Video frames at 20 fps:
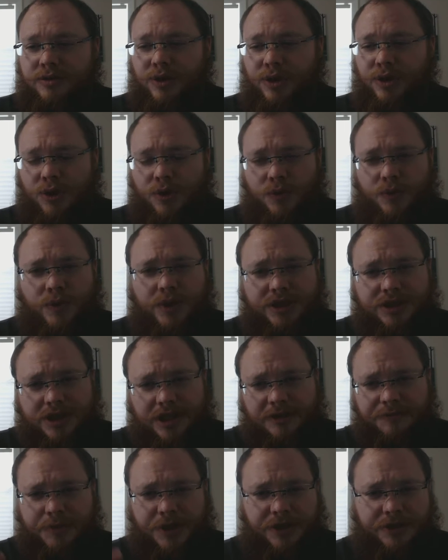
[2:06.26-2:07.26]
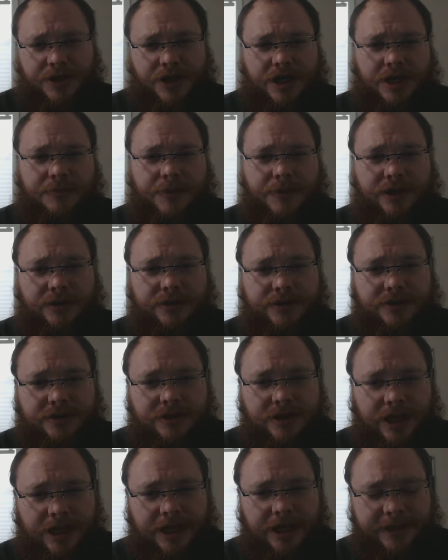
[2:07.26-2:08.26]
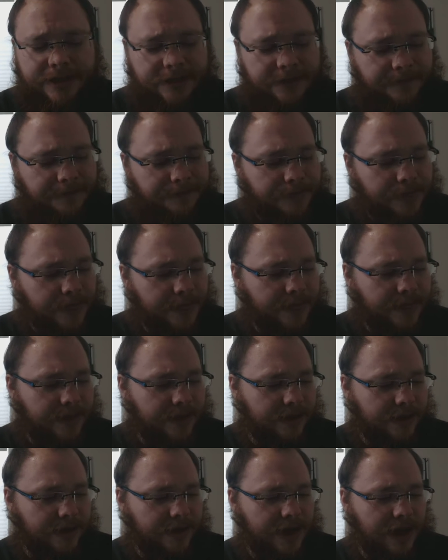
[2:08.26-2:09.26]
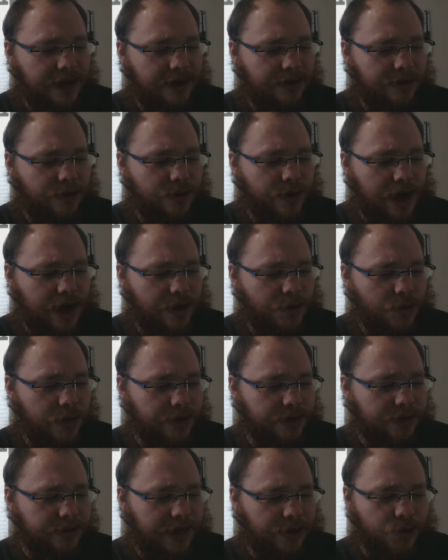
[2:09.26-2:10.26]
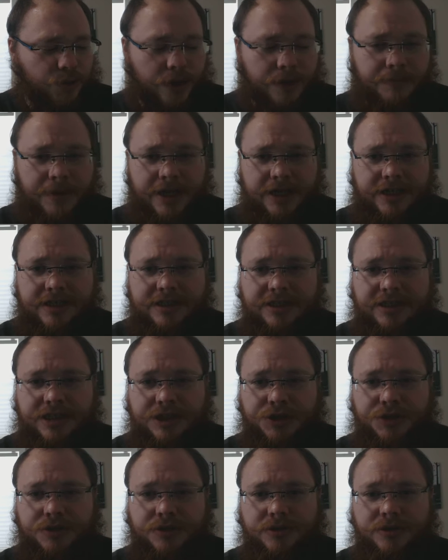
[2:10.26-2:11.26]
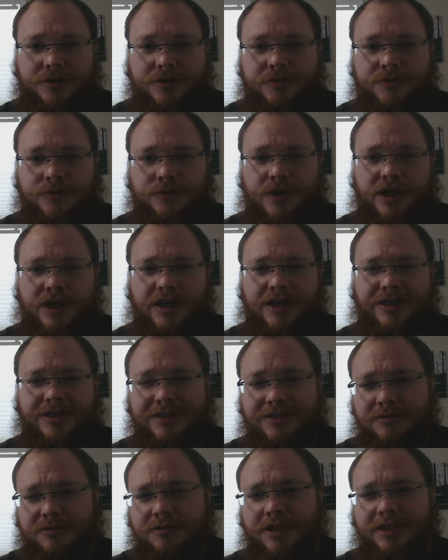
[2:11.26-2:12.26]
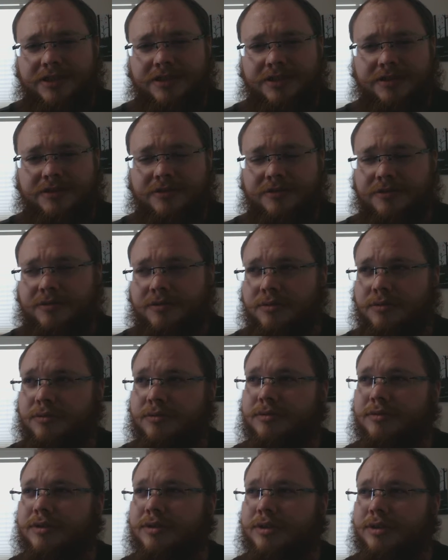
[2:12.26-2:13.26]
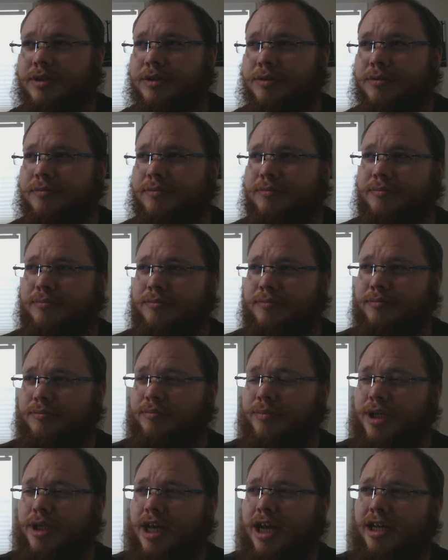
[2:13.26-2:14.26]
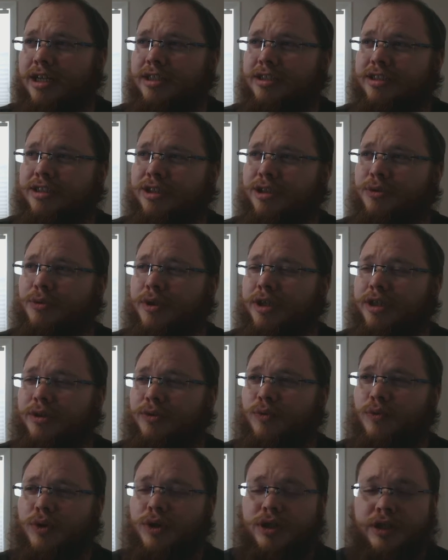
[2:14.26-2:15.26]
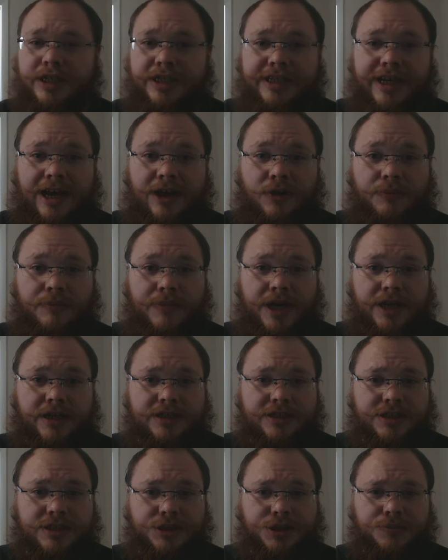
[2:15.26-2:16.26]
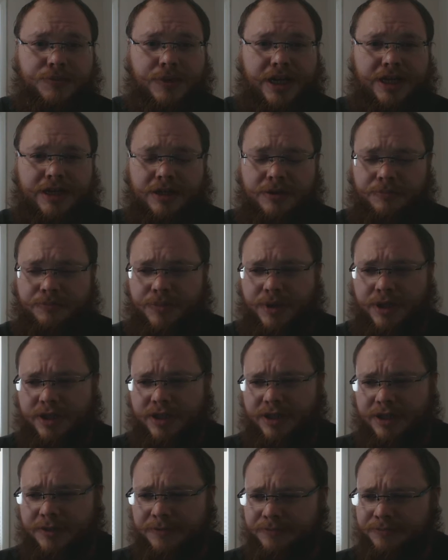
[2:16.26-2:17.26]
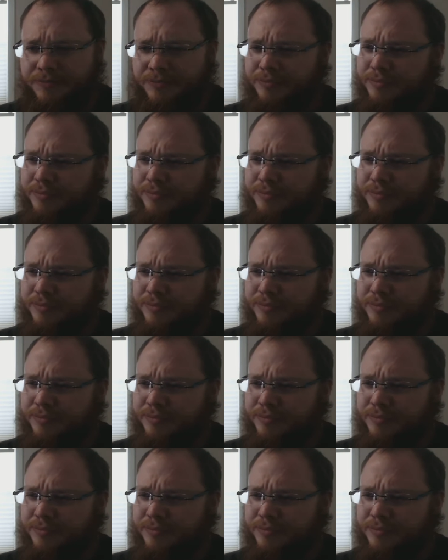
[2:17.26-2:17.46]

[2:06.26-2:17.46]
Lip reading: Which I've been thinking about, like how do I make decisions, right? Because let's be honest here, we can really doubt my decision making ability.